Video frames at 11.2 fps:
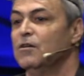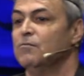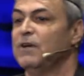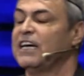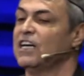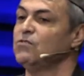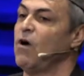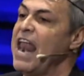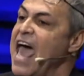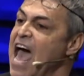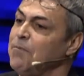Because
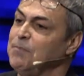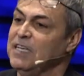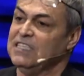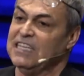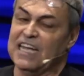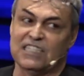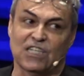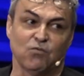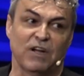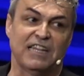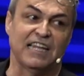what happens is,
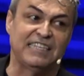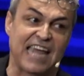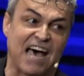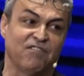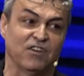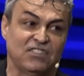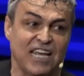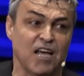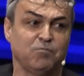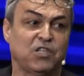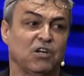is when the devil
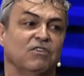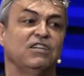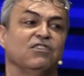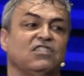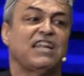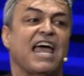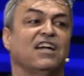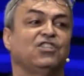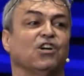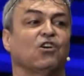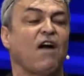tempts you and you
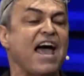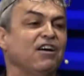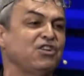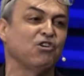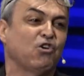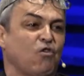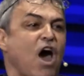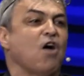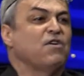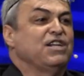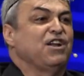stand your ground, you
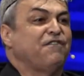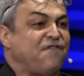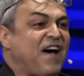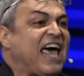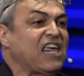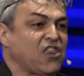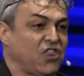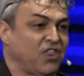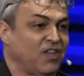grow in your faith.